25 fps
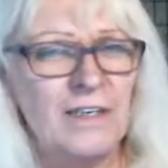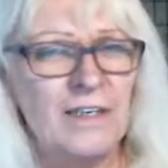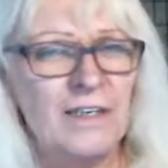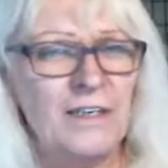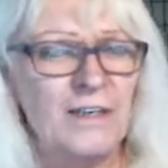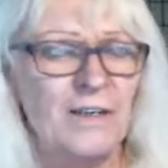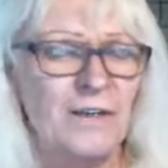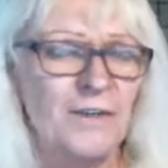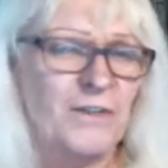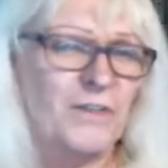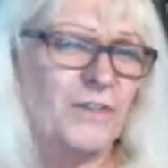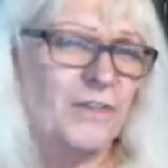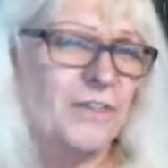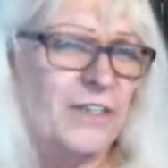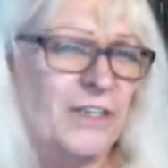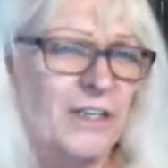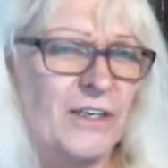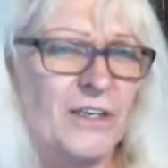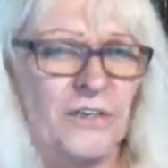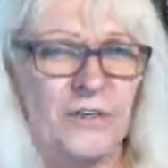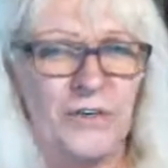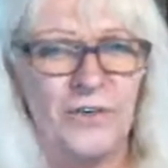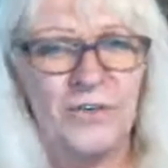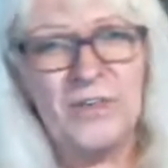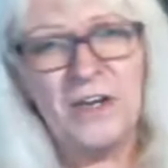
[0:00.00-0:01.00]
You can tell
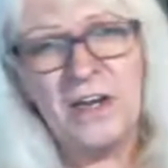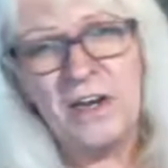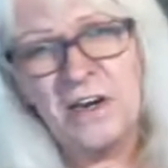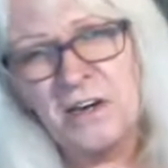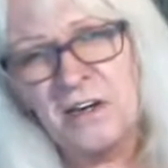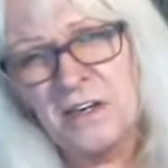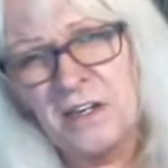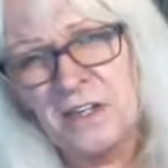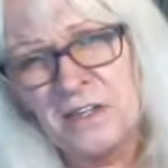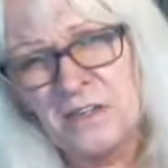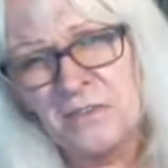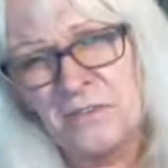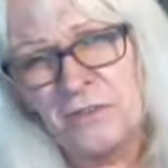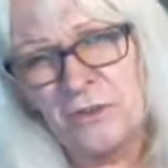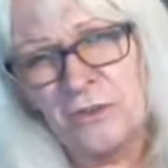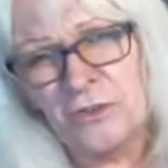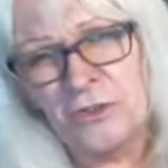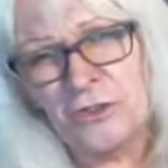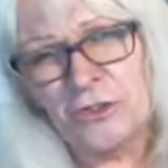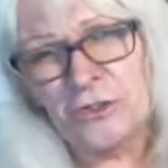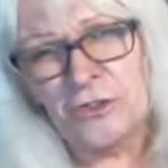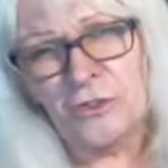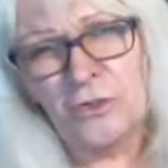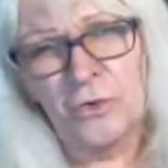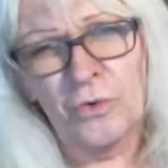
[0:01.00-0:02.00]
your narrative, your
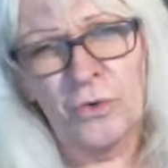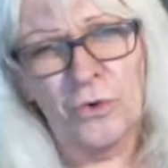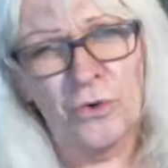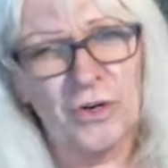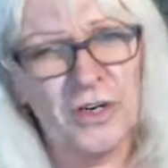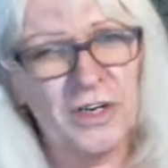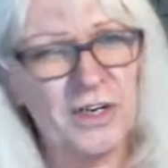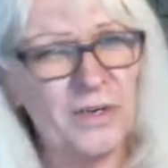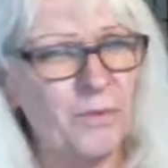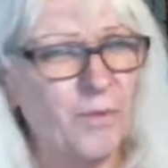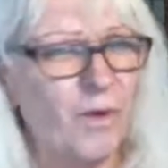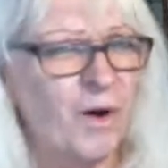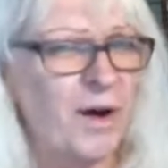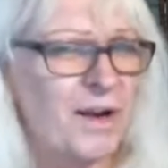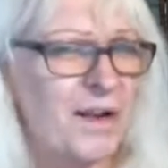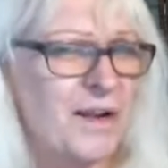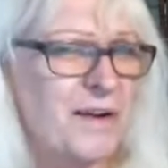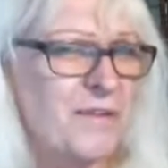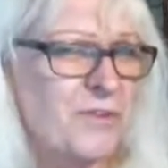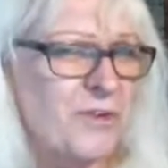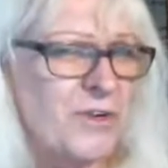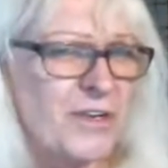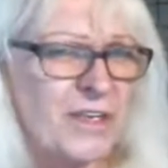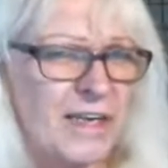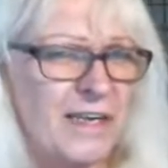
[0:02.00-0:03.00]
story,
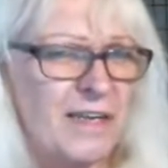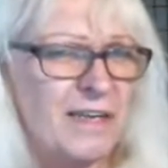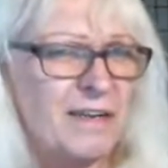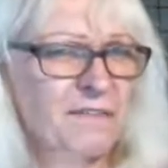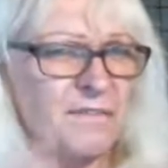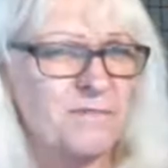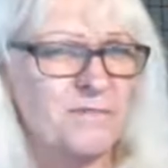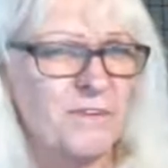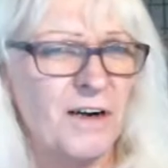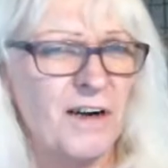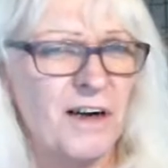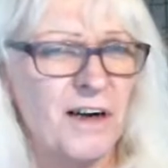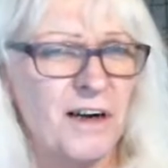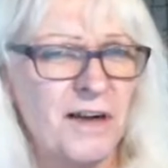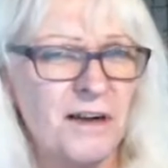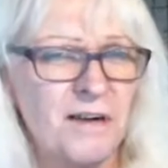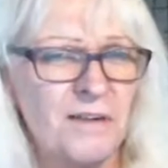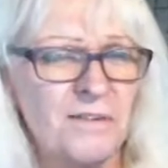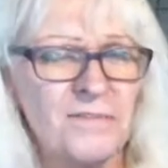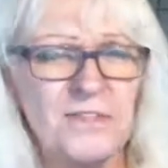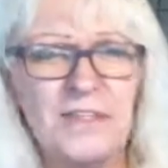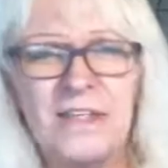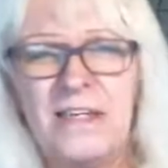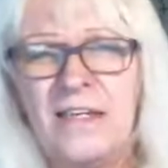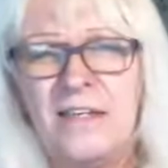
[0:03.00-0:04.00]
whatever, get
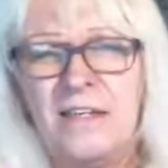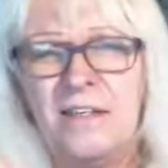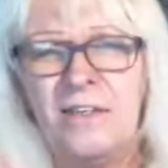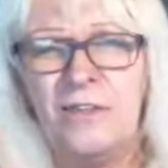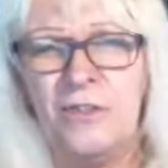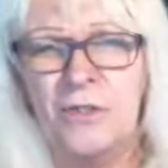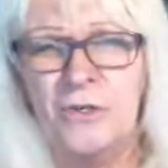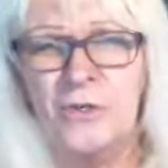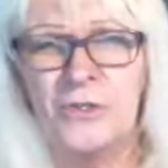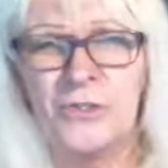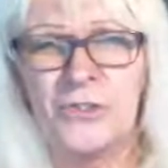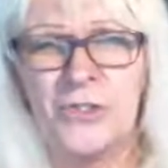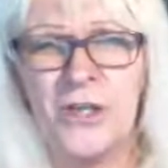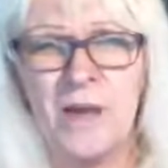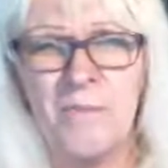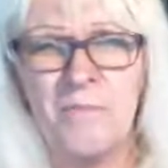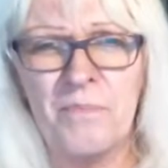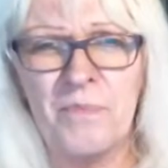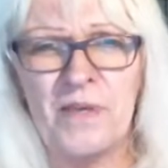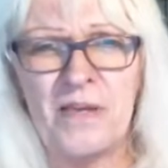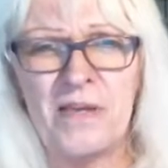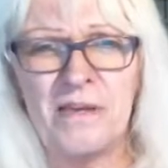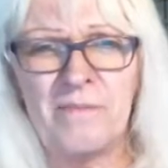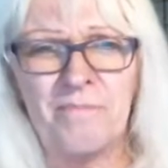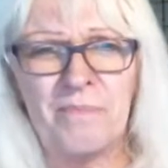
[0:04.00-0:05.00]
involved, do
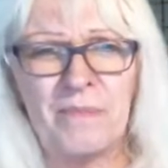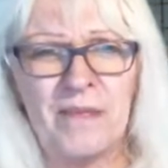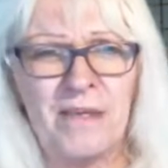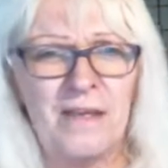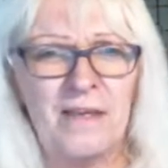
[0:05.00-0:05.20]
something.